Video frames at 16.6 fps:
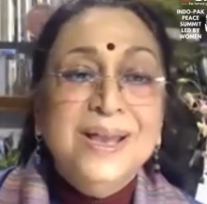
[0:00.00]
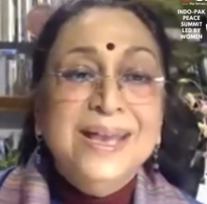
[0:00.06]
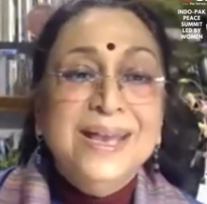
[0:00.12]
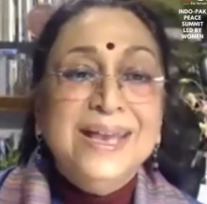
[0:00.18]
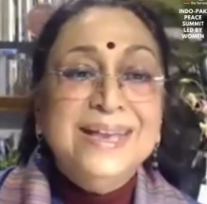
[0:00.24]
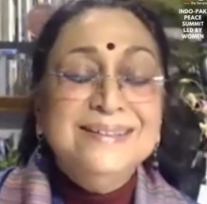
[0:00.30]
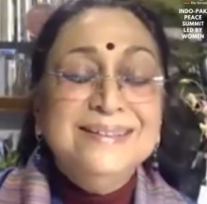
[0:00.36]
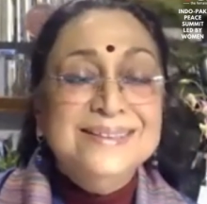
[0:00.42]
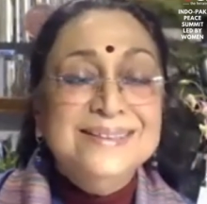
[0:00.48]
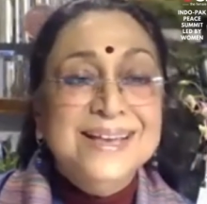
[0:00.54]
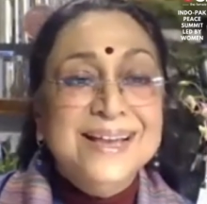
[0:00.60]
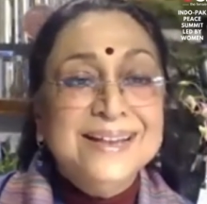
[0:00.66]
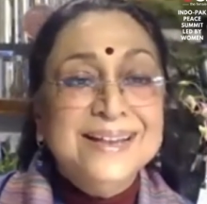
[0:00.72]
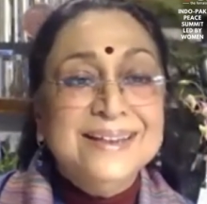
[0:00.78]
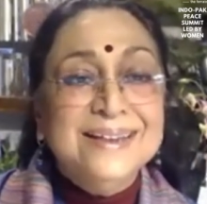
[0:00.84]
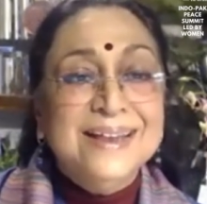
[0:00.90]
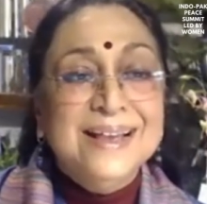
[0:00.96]
is
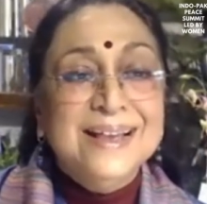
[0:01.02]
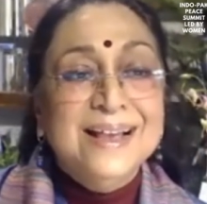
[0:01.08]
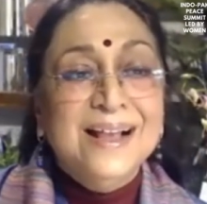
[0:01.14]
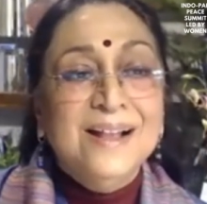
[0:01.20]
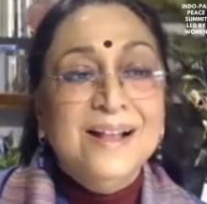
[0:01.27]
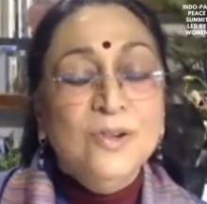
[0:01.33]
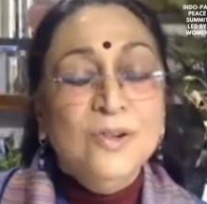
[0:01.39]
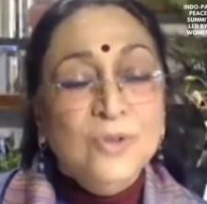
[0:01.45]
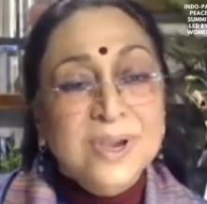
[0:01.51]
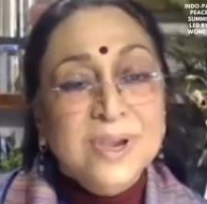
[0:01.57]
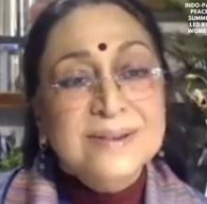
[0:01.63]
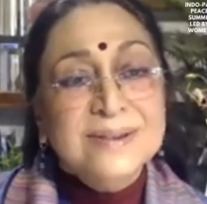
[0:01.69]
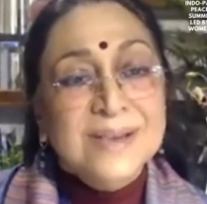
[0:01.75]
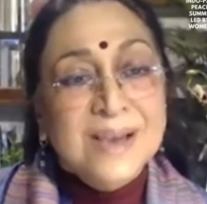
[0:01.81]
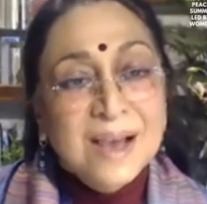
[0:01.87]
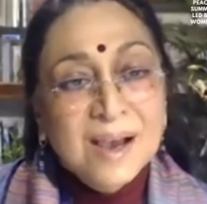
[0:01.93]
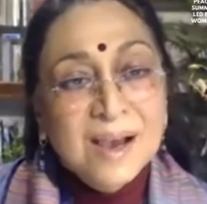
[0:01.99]
that look at
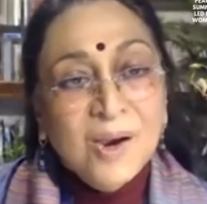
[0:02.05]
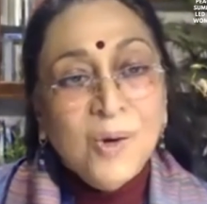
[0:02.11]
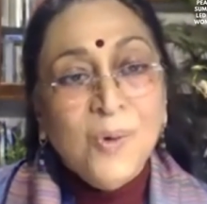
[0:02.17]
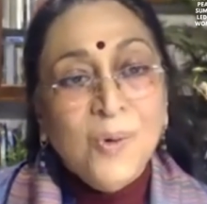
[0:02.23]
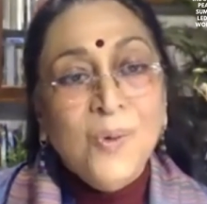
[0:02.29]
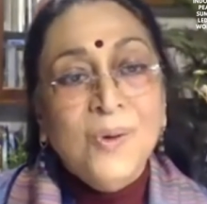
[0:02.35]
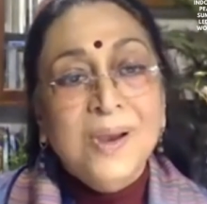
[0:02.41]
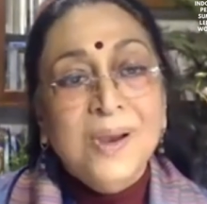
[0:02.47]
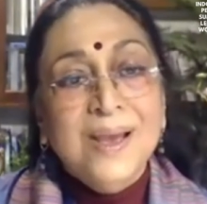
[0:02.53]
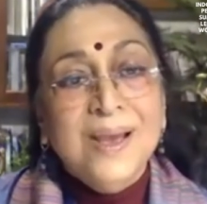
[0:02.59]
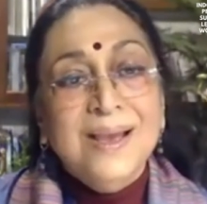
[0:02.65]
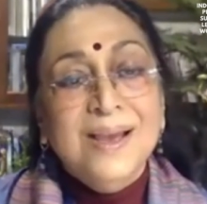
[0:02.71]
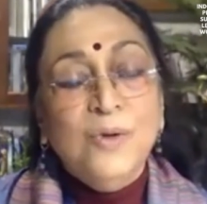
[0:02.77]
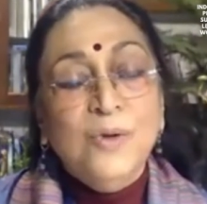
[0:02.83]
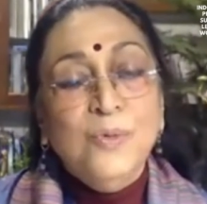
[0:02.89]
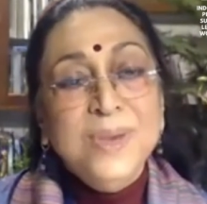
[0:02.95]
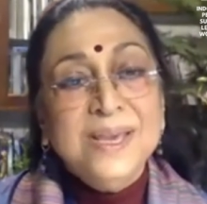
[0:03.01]
how
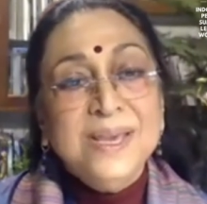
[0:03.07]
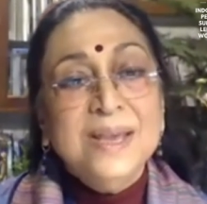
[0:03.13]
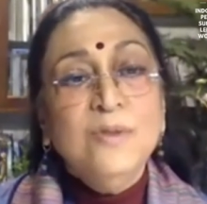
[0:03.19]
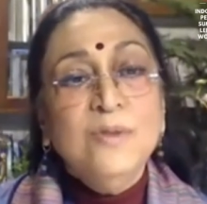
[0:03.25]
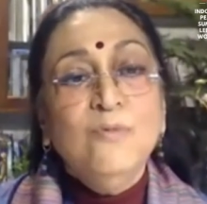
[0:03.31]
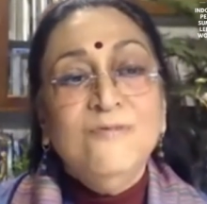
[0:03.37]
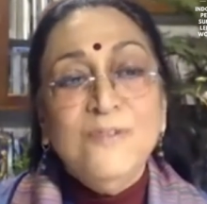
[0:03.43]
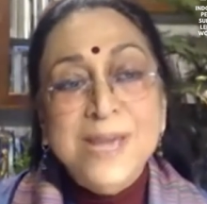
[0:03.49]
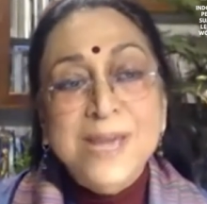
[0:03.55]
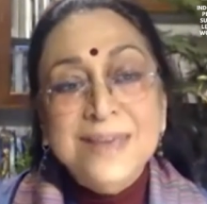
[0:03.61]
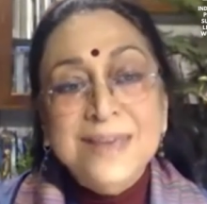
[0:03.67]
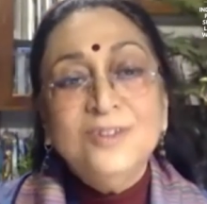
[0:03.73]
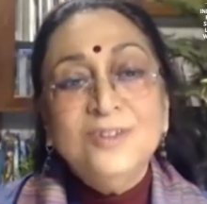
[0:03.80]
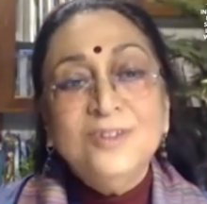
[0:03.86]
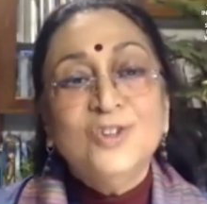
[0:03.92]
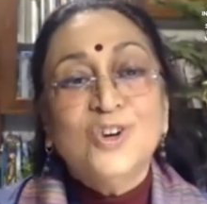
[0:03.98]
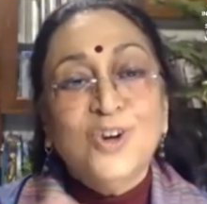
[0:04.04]
we can
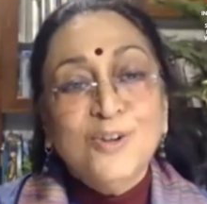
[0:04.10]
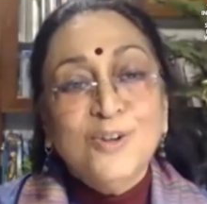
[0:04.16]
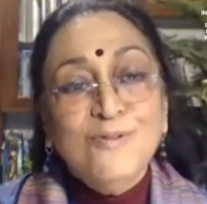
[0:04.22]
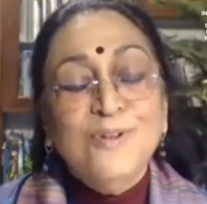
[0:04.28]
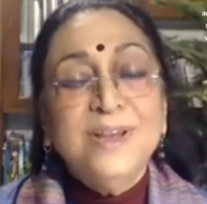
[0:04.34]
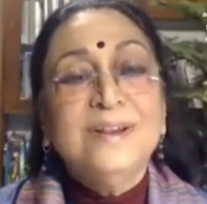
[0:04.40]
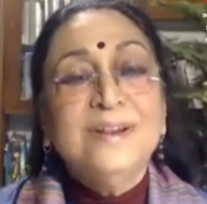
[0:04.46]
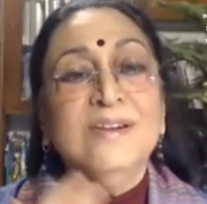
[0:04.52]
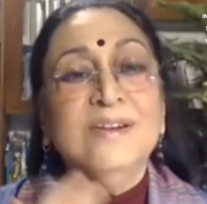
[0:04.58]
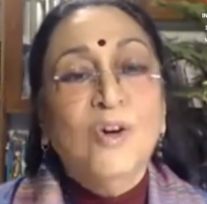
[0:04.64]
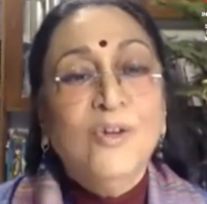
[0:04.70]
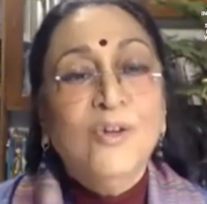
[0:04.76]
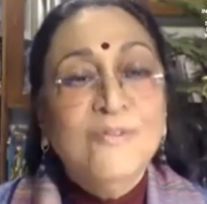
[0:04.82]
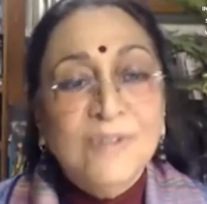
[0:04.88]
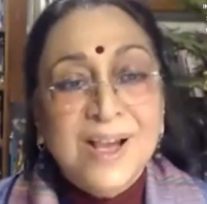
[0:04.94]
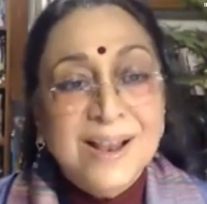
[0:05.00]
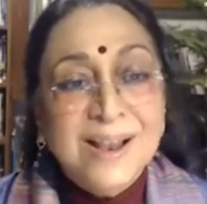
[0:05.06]
wage conflict
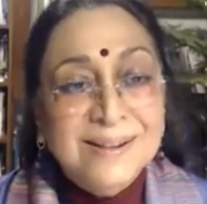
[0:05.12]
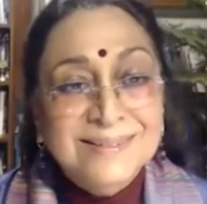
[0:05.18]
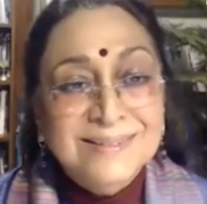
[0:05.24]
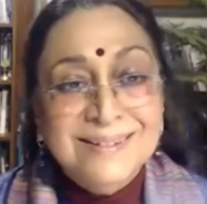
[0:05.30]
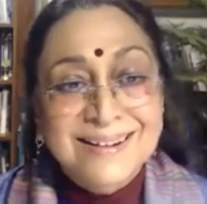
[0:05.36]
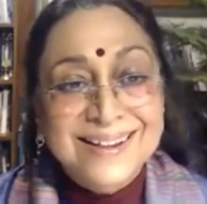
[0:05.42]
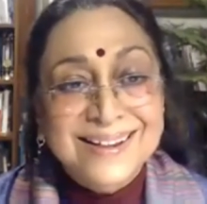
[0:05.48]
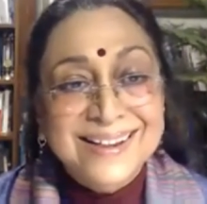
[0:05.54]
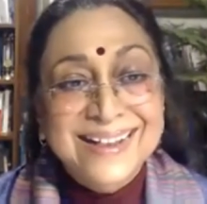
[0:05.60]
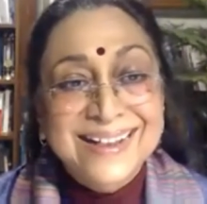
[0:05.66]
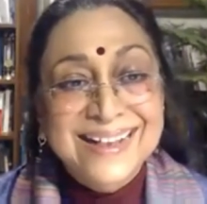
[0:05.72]
nonviolently.